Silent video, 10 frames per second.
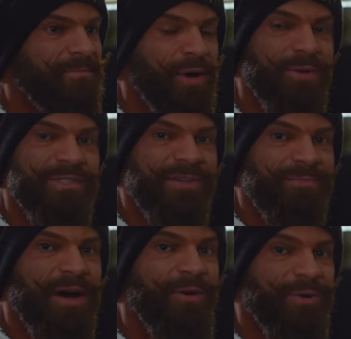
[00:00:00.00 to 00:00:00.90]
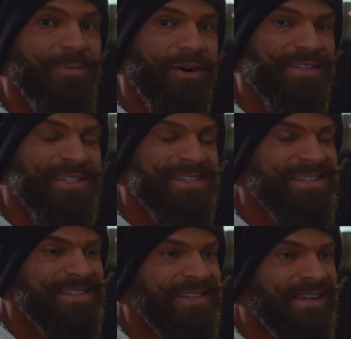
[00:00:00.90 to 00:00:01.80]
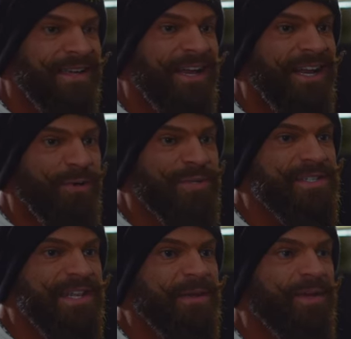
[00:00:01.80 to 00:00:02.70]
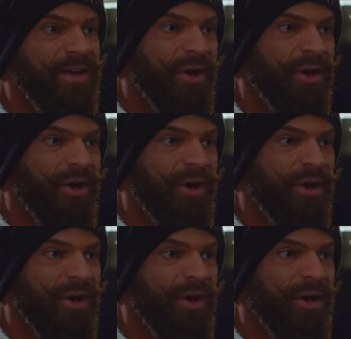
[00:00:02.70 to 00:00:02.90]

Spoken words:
protein powder boxes, and I was sleeping